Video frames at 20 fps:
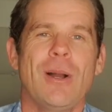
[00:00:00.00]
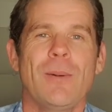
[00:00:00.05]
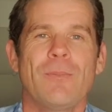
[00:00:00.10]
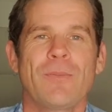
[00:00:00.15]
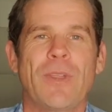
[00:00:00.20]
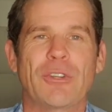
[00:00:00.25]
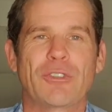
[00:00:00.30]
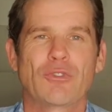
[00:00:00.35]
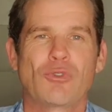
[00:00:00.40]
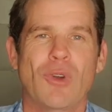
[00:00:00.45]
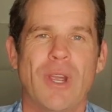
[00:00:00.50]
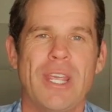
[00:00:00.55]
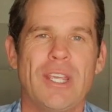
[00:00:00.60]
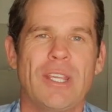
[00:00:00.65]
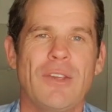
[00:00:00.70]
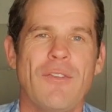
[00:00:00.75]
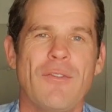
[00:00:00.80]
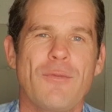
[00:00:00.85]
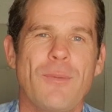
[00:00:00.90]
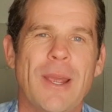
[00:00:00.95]
that's great, you
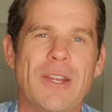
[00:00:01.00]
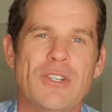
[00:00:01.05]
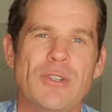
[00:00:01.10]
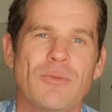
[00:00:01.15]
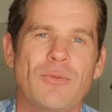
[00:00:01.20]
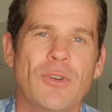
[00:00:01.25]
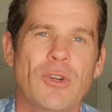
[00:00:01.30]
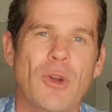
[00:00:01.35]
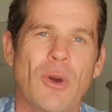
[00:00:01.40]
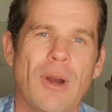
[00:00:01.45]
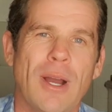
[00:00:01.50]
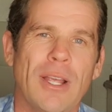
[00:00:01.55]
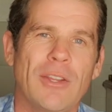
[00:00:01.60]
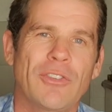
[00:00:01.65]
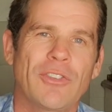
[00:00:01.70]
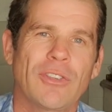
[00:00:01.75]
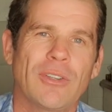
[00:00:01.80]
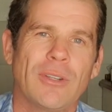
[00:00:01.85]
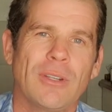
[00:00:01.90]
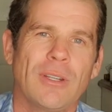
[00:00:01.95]
give information for
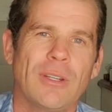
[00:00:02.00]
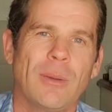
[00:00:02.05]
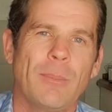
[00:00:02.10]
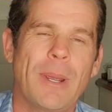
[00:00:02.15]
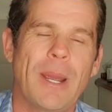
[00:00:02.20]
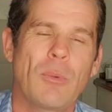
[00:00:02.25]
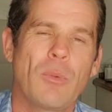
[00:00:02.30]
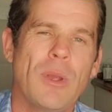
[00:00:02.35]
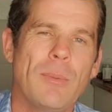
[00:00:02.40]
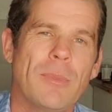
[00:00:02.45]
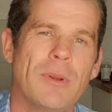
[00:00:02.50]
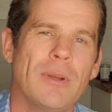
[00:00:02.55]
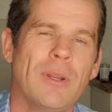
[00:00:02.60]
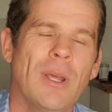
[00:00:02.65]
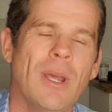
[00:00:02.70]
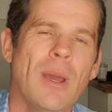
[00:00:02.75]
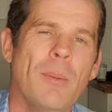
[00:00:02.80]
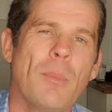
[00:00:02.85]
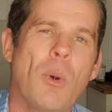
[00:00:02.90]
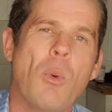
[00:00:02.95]
guys about women,
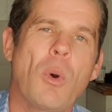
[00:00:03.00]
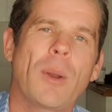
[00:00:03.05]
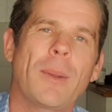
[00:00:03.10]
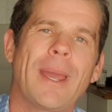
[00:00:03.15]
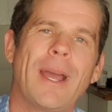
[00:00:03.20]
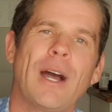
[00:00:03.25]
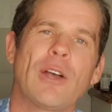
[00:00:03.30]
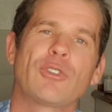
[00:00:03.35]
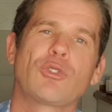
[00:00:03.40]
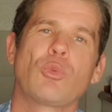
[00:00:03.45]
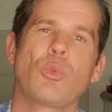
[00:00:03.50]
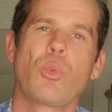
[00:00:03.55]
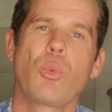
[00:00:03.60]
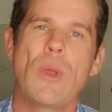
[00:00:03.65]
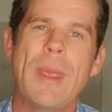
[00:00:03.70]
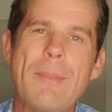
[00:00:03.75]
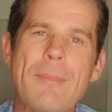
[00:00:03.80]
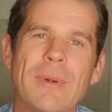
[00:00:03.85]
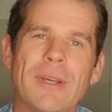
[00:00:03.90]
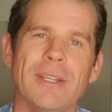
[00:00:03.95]
but what about us
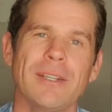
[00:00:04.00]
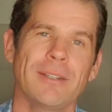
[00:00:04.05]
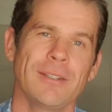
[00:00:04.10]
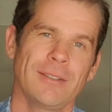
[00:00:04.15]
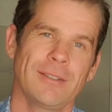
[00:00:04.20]
women?